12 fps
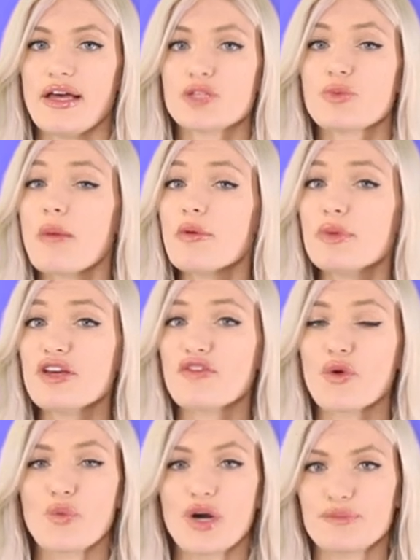That's probably
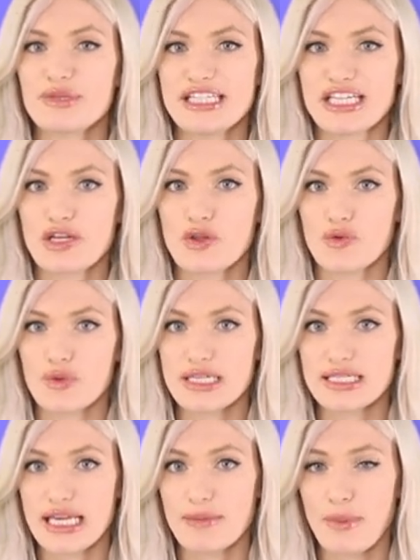for one particular
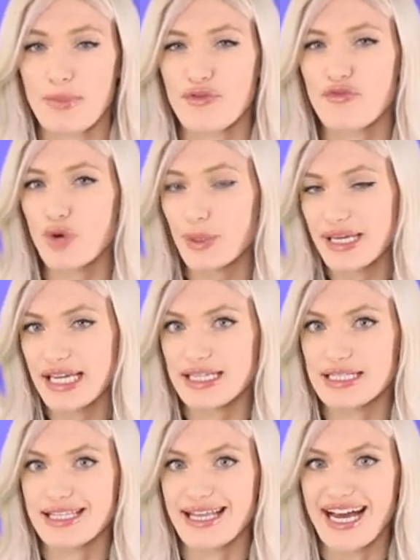reason, but before we get
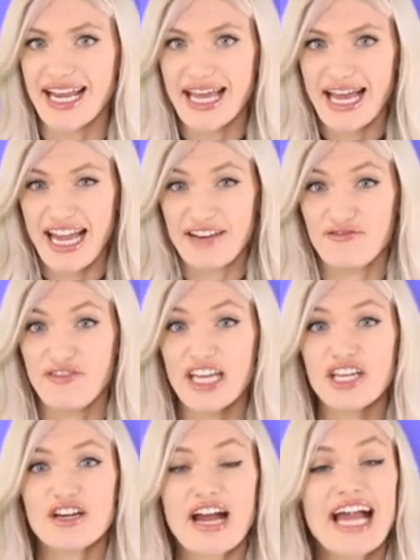into that, I
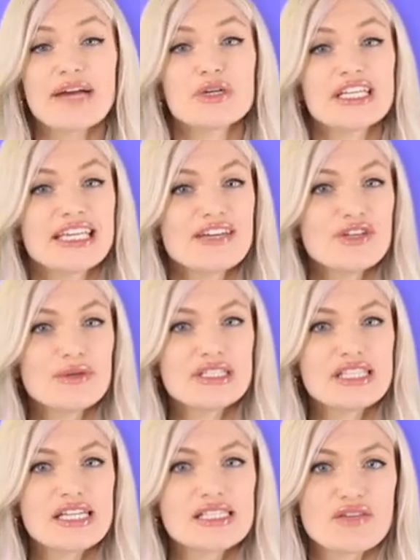figure I would give you
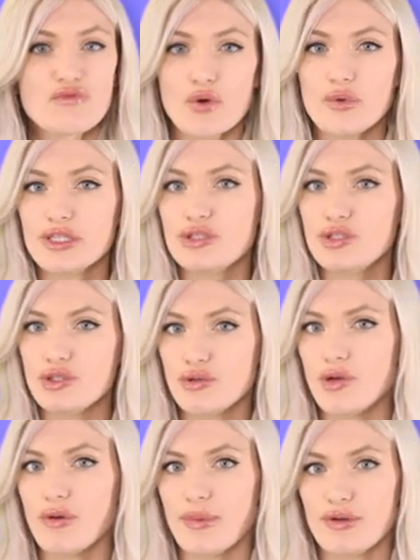a taste of what we
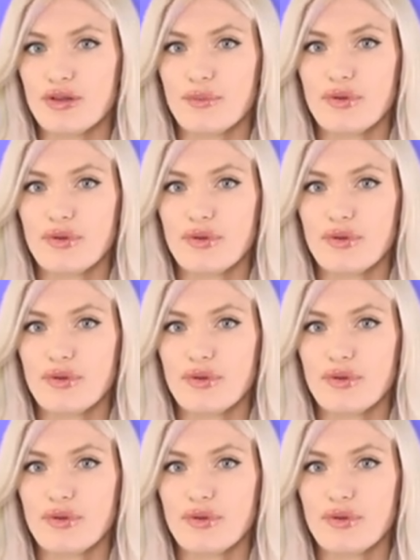do know about the